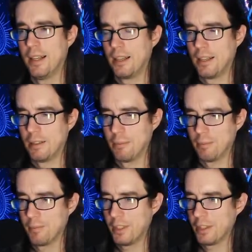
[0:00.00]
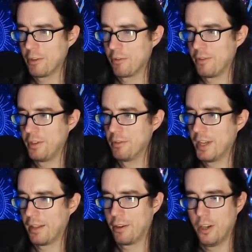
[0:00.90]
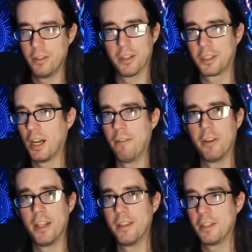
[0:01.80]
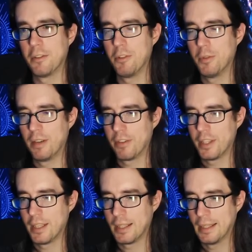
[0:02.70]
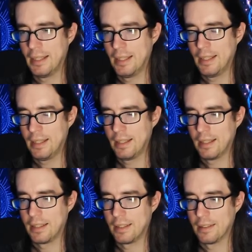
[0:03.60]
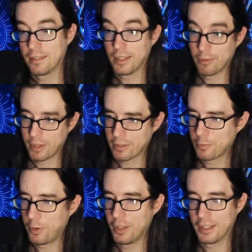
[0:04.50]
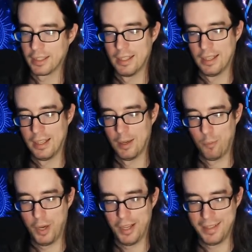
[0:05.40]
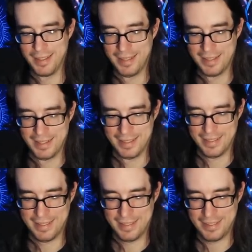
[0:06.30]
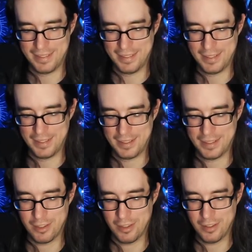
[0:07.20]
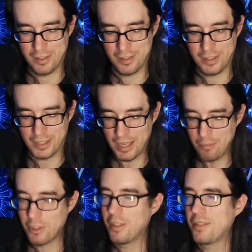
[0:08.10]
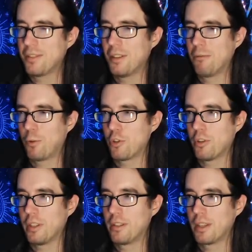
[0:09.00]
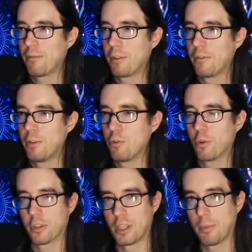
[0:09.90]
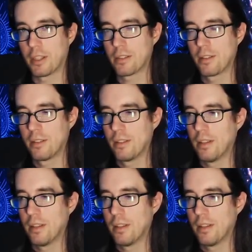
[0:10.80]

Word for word: Um, you know, you're, you're down there hunting the Covenant, you know, doing everything, uh, again, without spoiling, but Uh, the game does unfortunately suffer a few shortcomings.